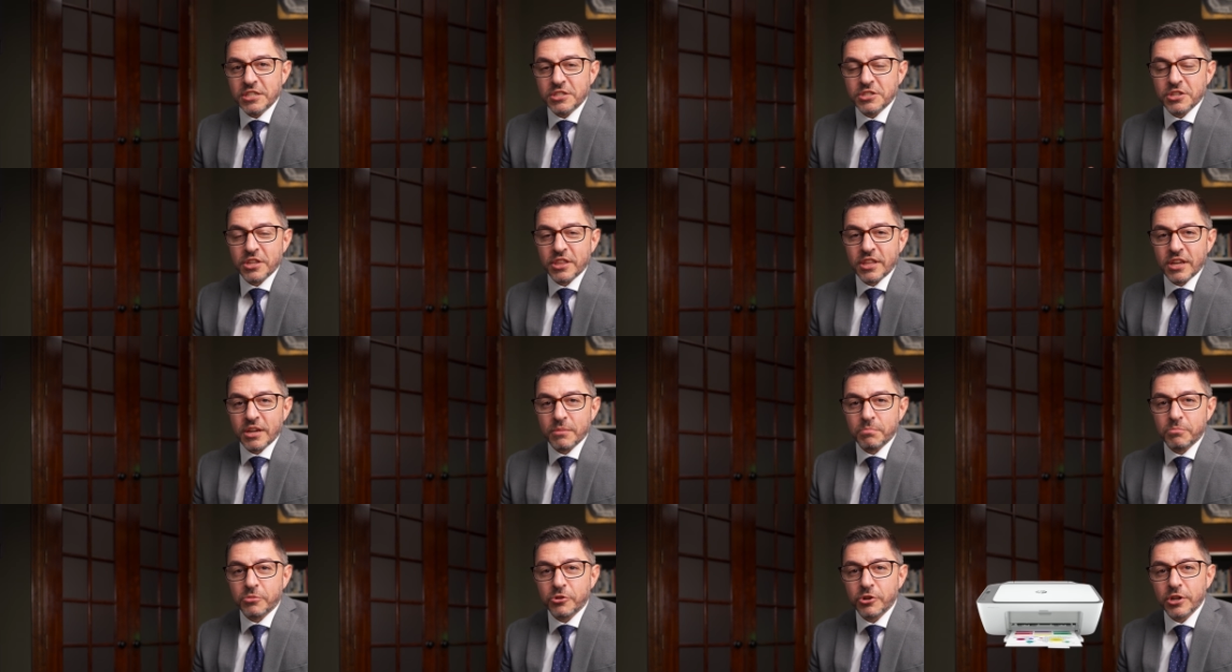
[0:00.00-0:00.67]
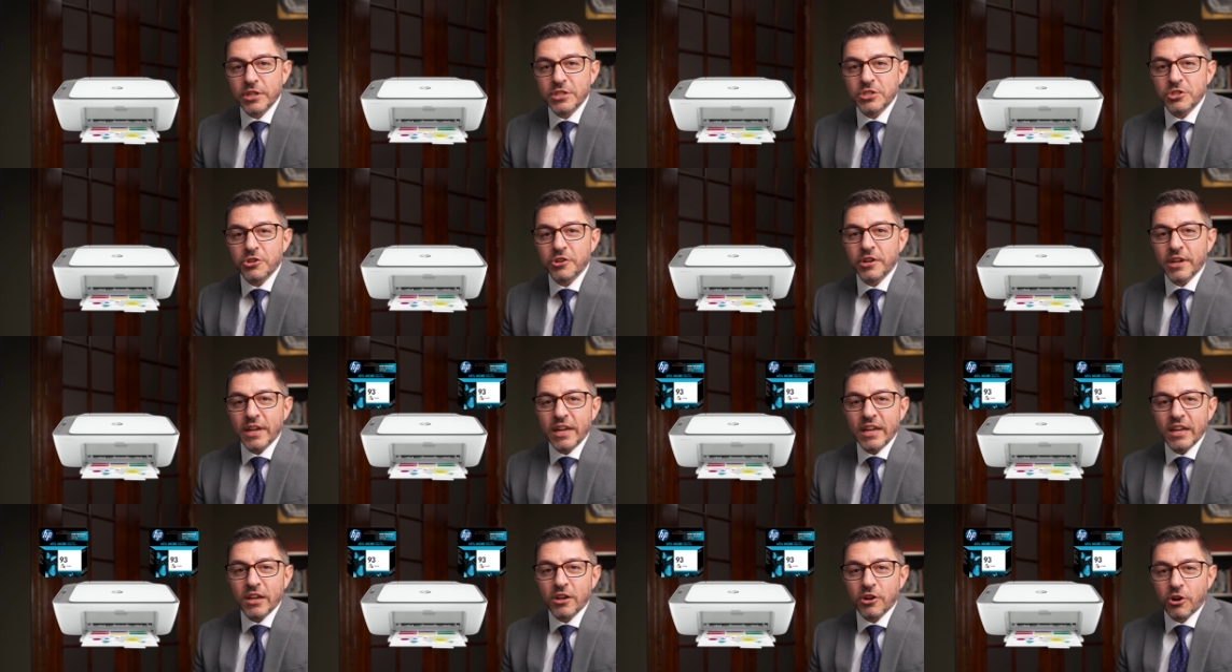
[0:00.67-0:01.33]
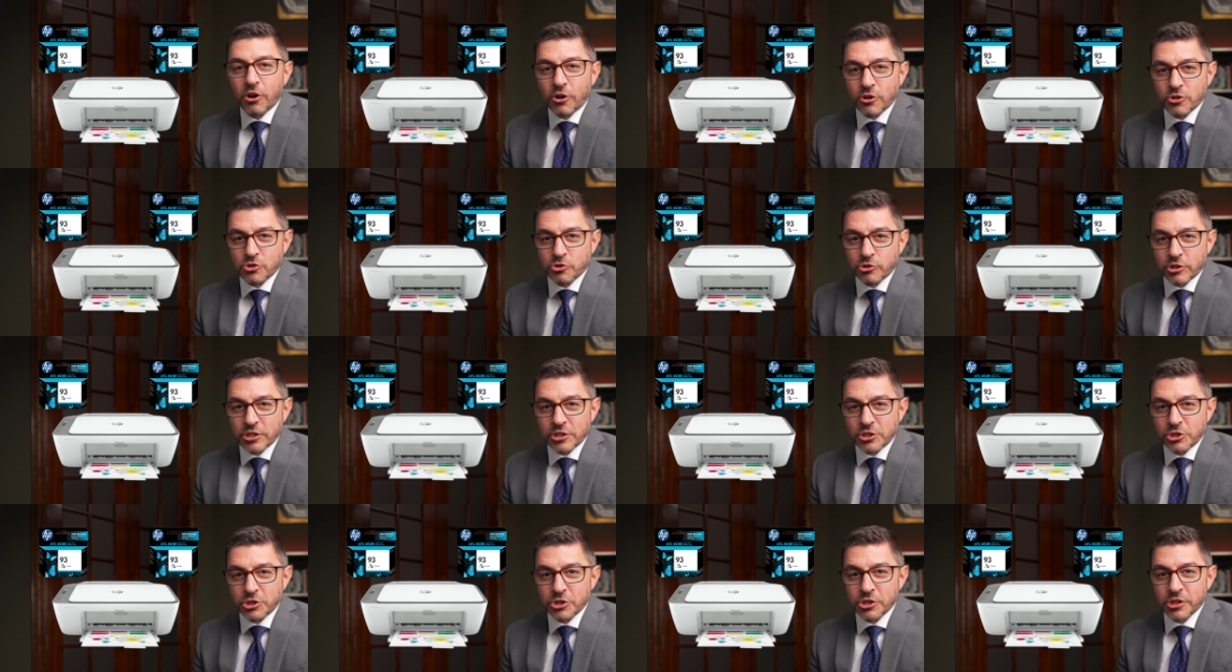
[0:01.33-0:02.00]
to the printer ink
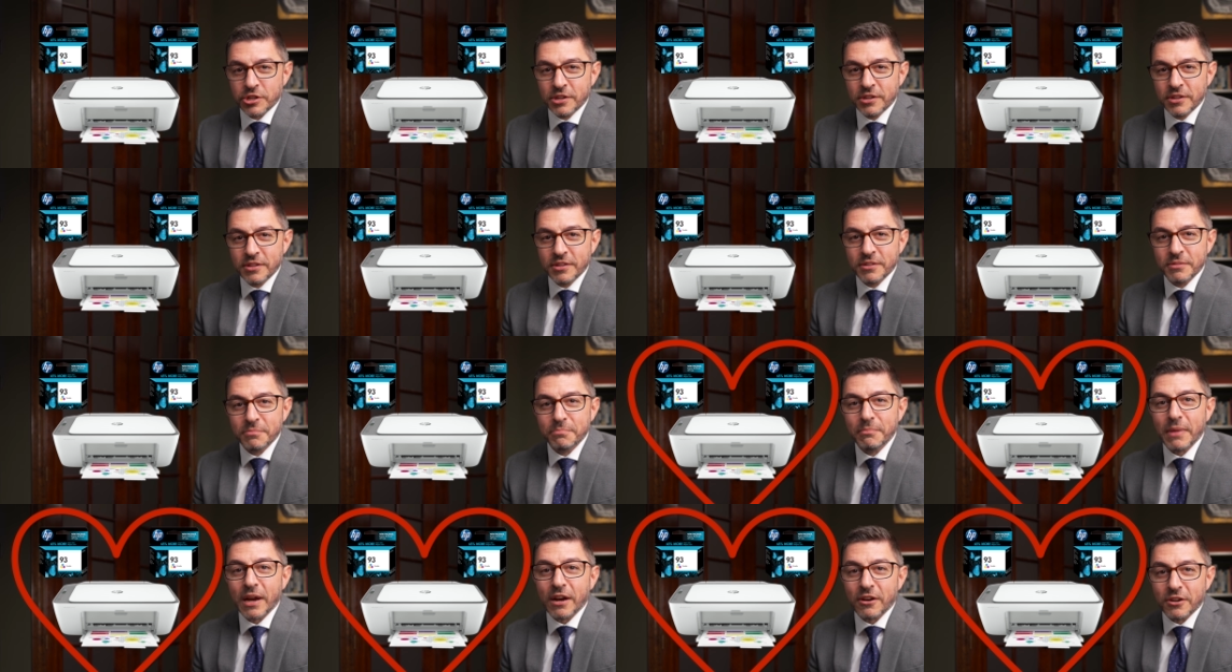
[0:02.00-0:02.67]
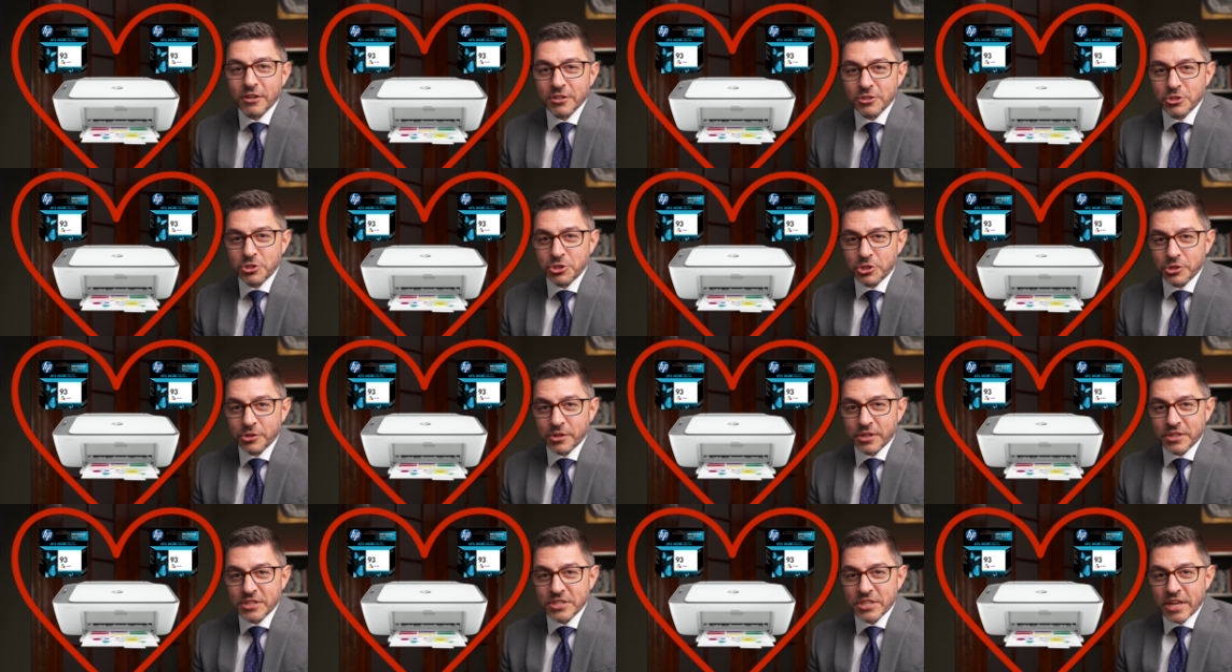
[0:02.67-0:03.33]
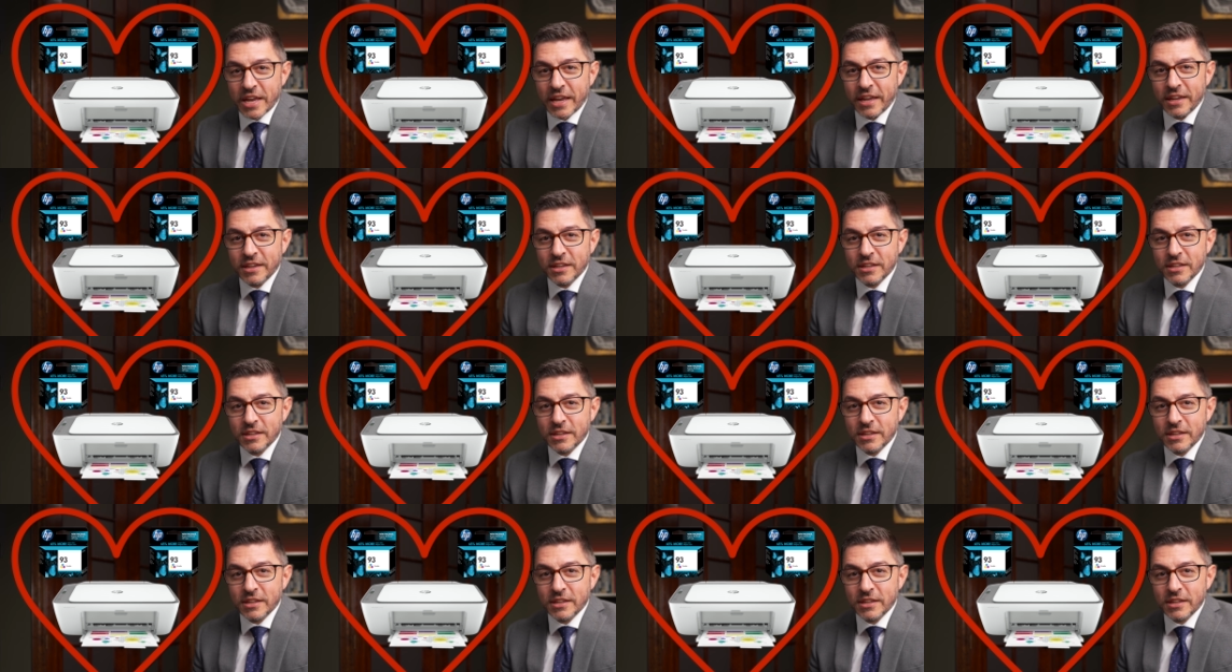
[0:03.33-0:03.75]
cartridge marriage, you could say.